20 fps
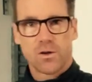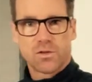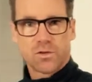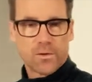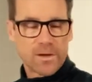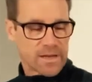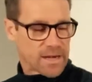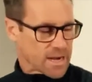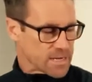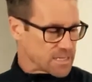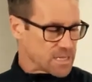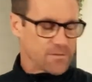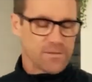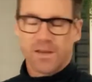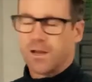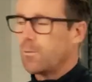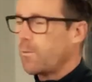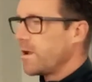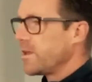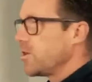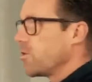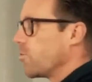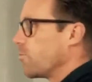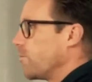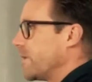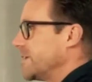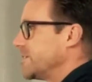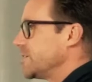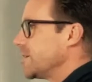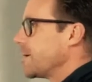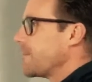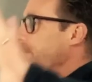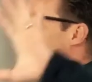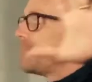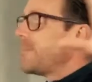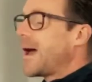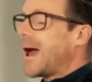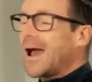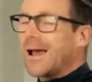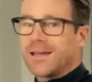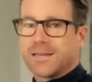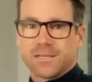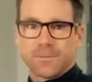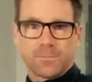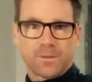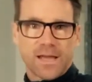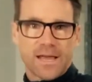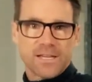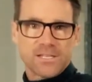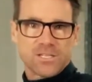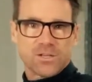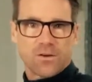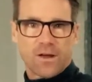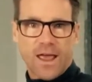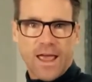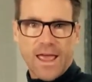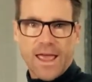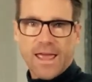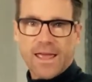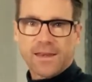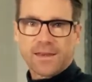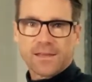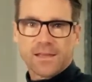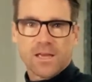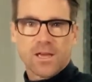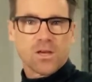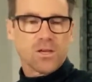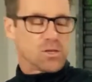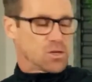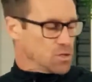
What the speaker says: doing an activity where you're reaching back to place your hand,